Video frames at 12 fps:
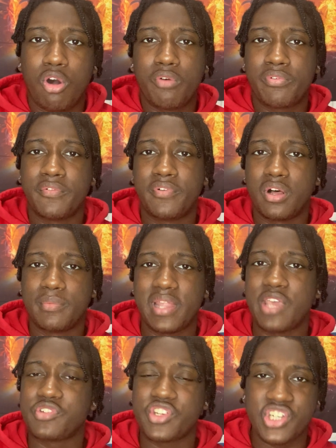off of
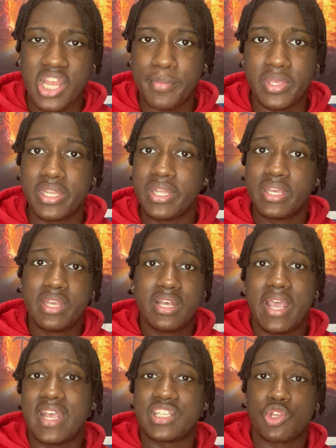Landry Shamet,
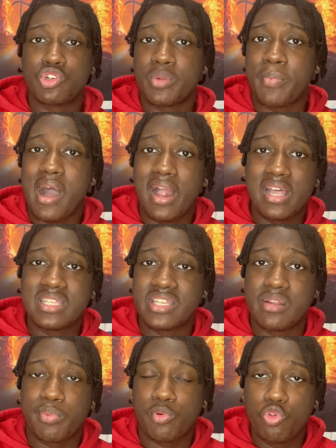and Serge Ibaka is an
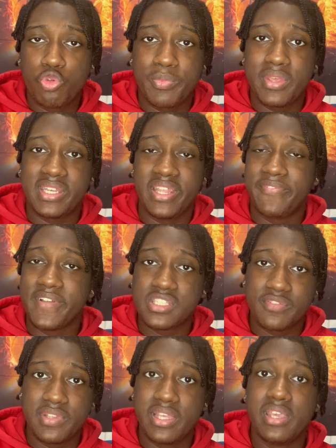improvement
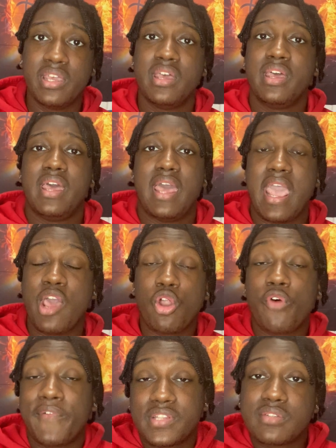defensively and
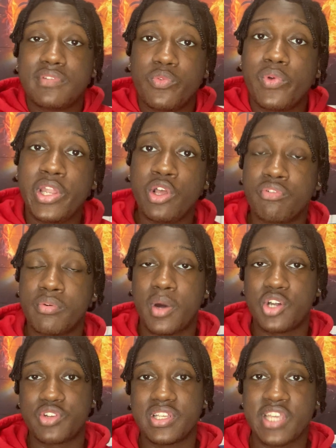offensively, really, over
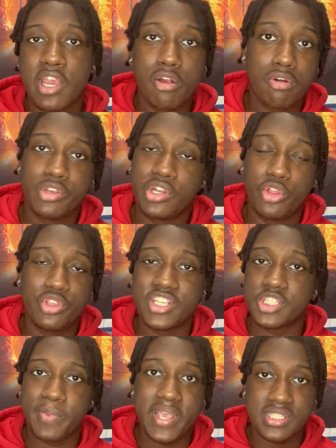Montrezl Harrell. You know, you get
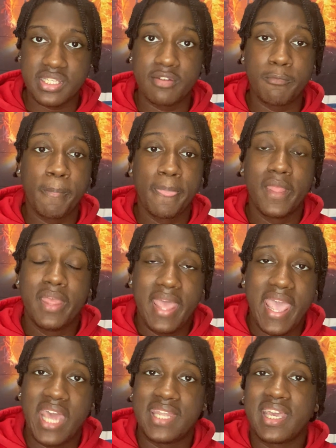spacing.
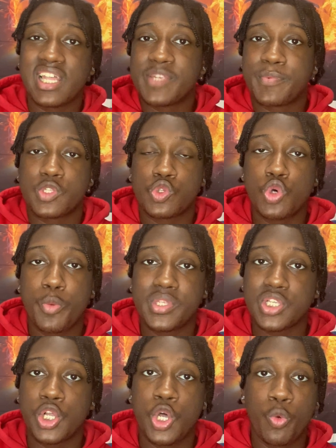And Nicholas Batum is
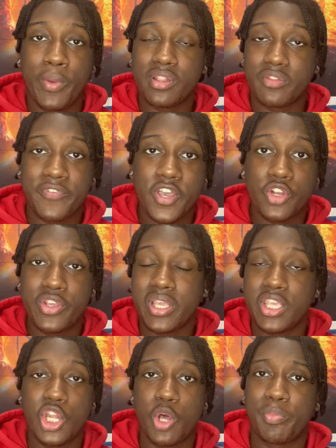a good wing defender. He
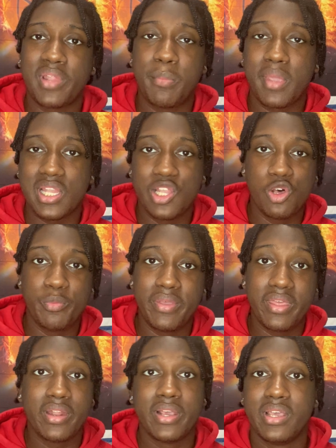can, you know, play make a little
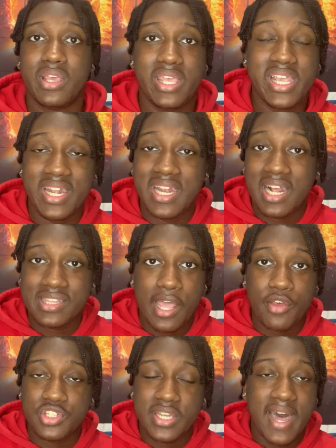bit. He can knock
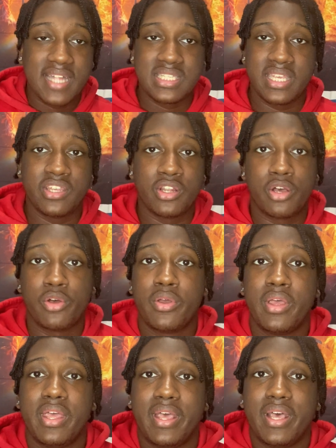down shots, and, you know,
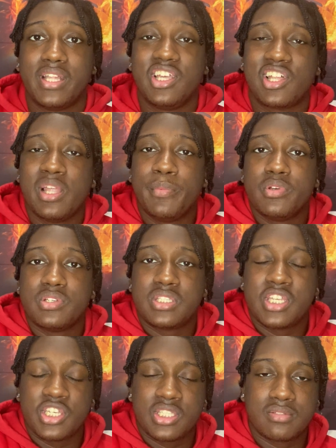the Clippers
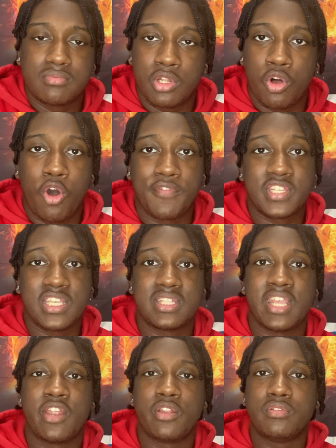this, you know, offseason,
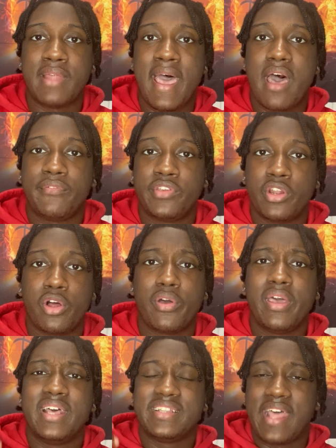they didn't have, you know,
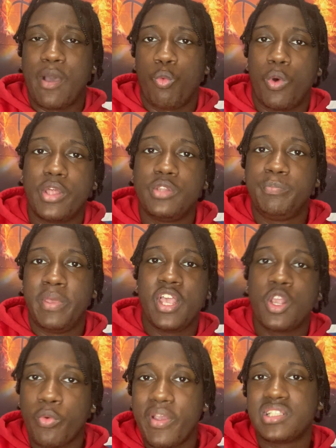that one big
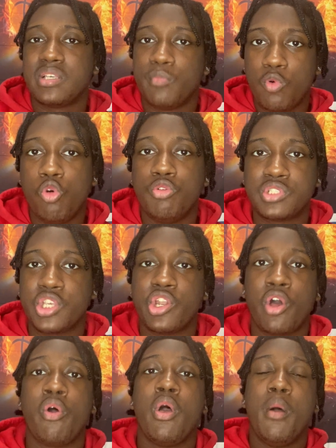crazy move to, you
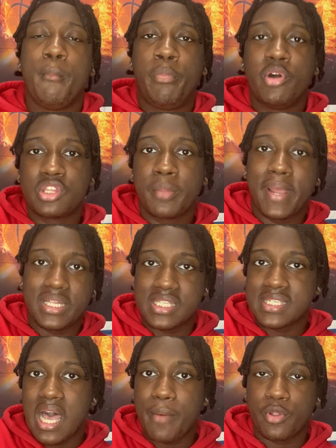know, put them at the
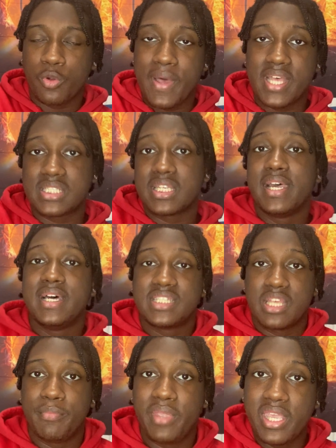top of the West.
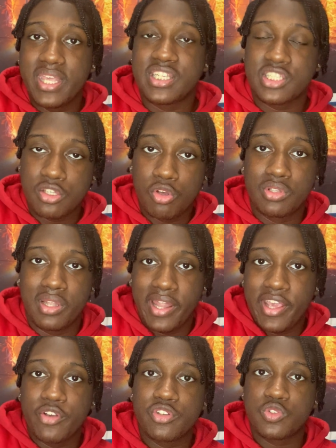To me, it's still the
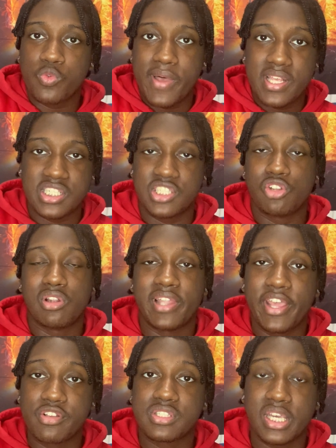Lakers West. It's still the
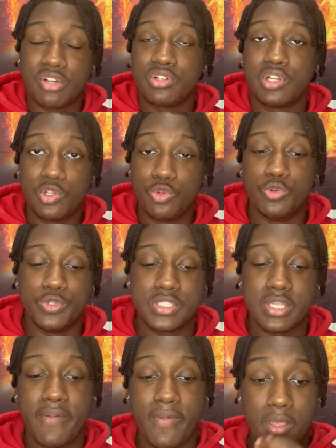Lakers title to lose.
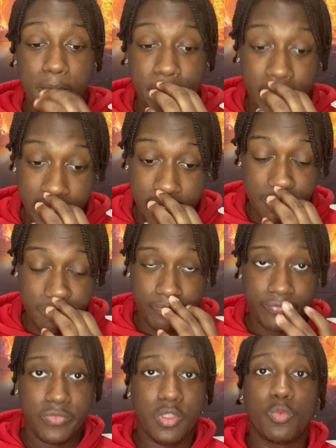But
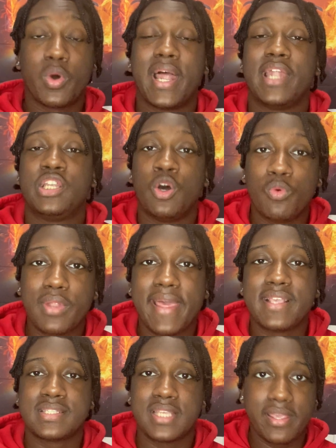what I don't
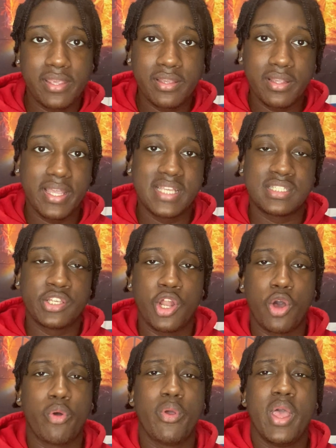like seeing is, you
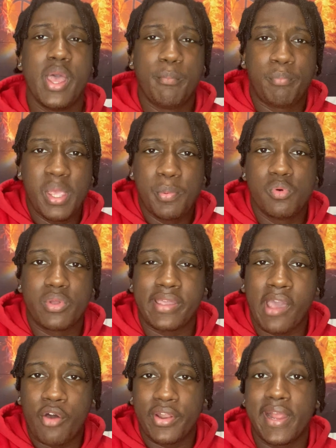know, people
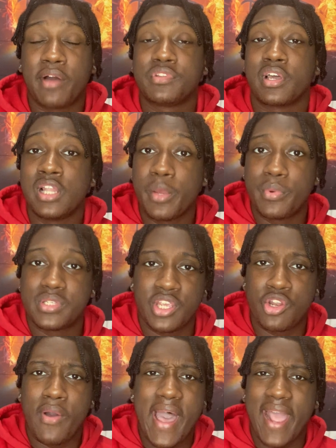counting out the Clippers and,
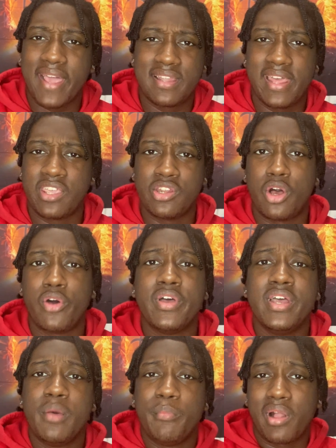you know, acting like, you know,
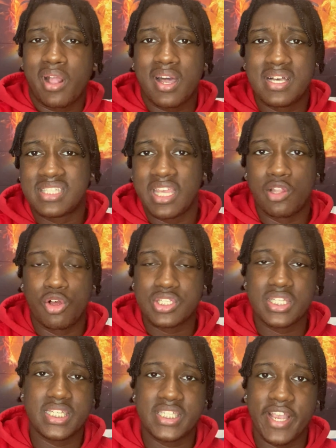because they lost
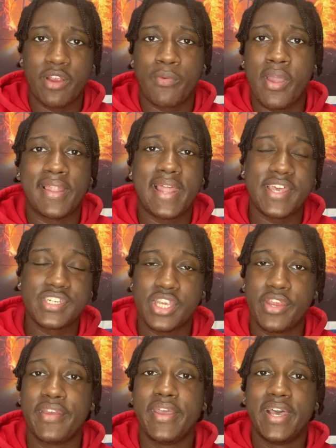in the second round last
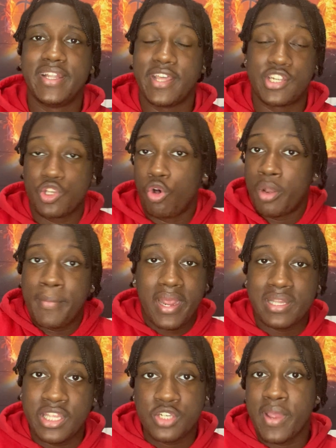year, they're just
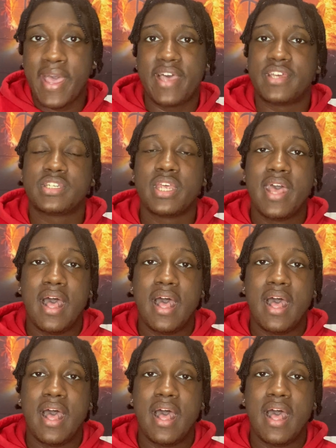automatically trash.